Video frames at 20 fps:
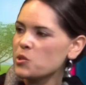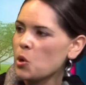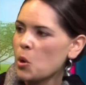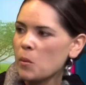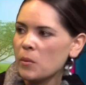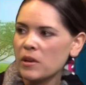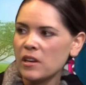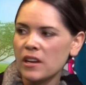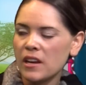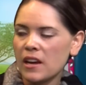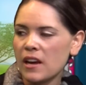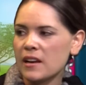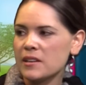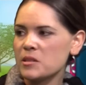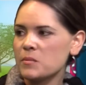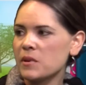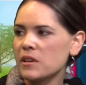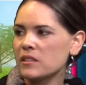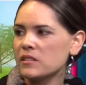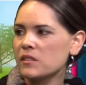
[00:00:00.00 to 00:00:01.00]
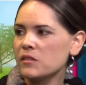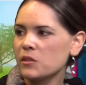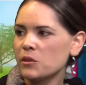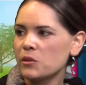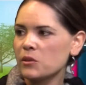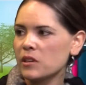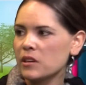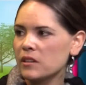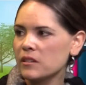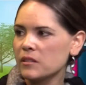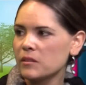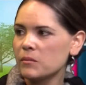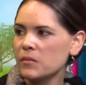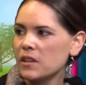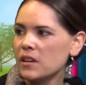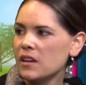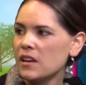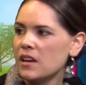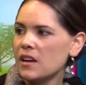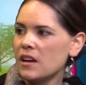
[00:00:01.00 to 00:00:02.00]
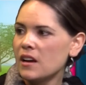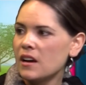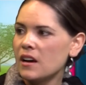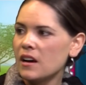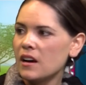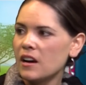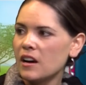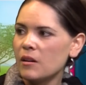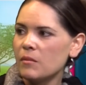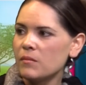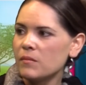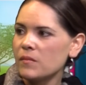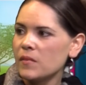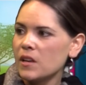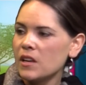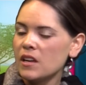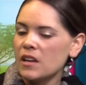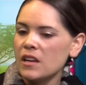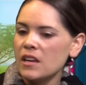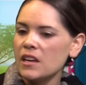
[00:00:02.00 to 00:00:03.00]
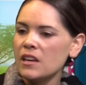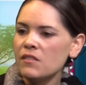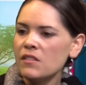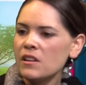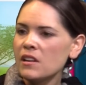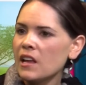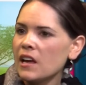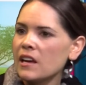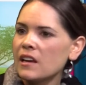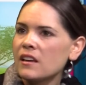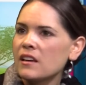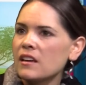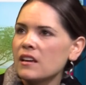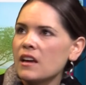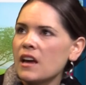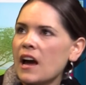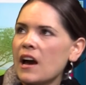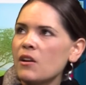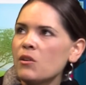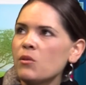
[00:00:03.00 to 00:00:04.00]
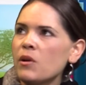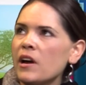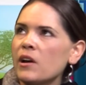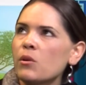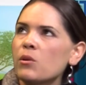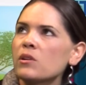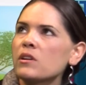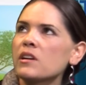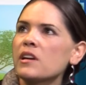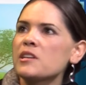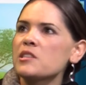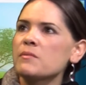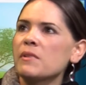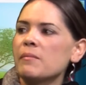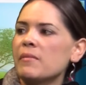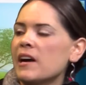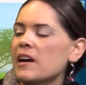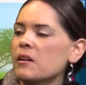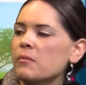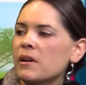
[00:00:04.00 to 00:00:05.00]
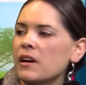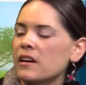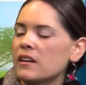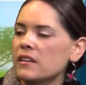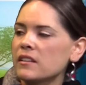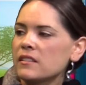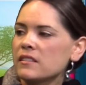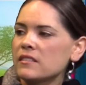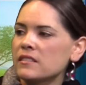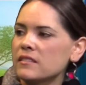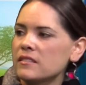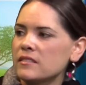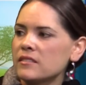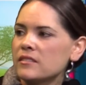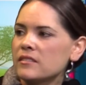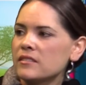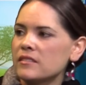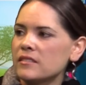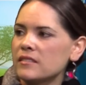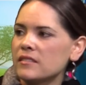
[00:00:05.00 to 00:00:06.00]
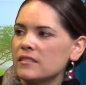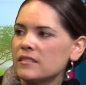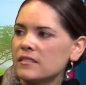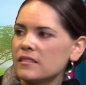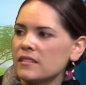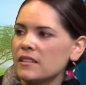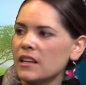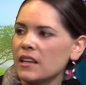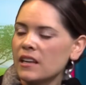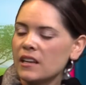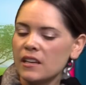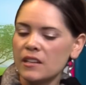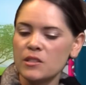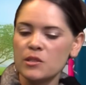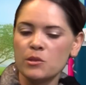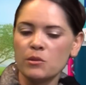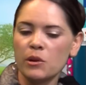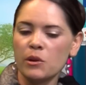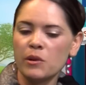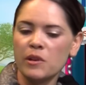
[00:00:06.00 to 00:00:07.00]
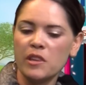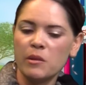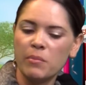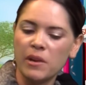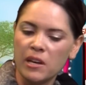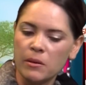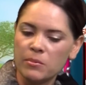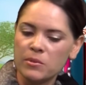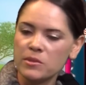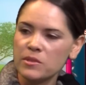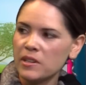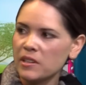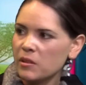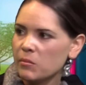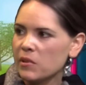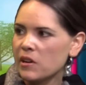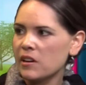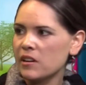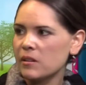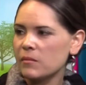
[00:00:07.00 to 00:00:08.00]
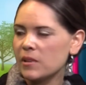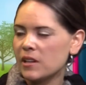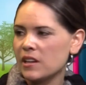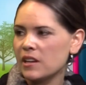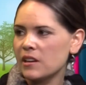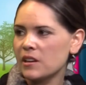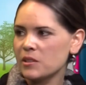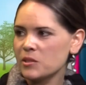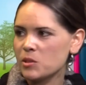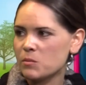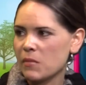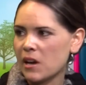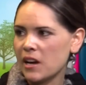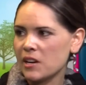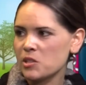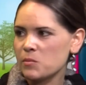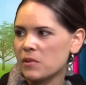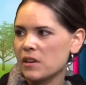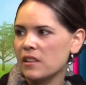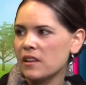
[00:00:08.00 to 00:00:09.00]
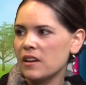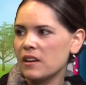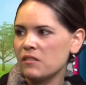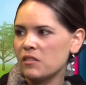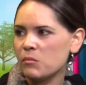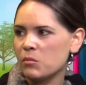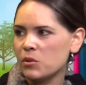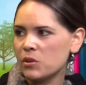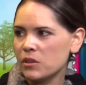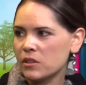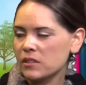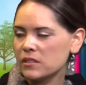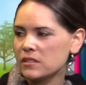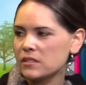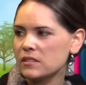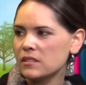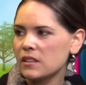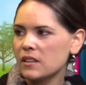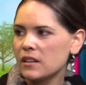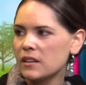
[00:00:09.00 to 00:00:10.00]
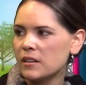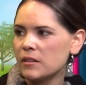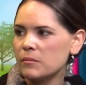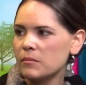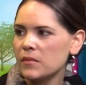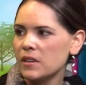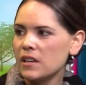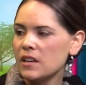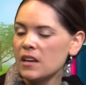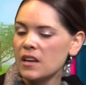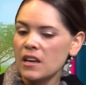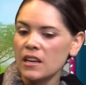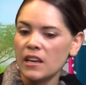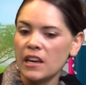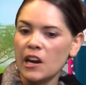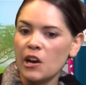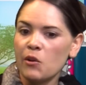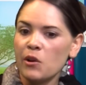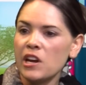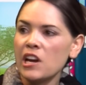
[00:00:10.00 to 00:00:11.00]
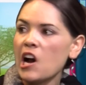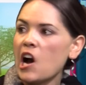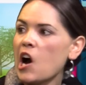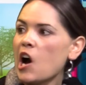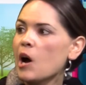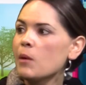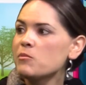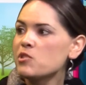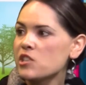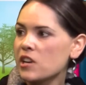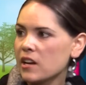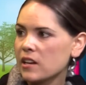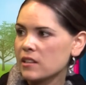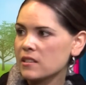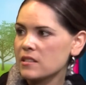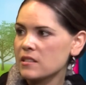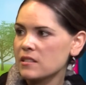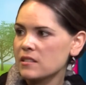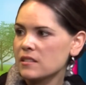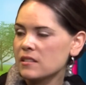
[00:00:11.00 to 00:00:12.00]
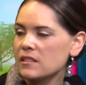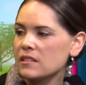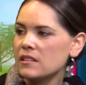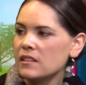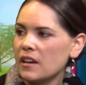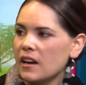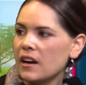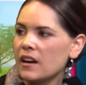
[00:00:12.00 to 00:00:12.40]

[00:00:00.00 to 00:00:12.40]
so many aspects of the curriculum. Yeah. Um, even like, how do I organize my backpack? Yes. Like kids throw in the papers on the bottom, they get yes. all smashed by the heavy books. Um, yes. And you guys have objects. a handout. You have a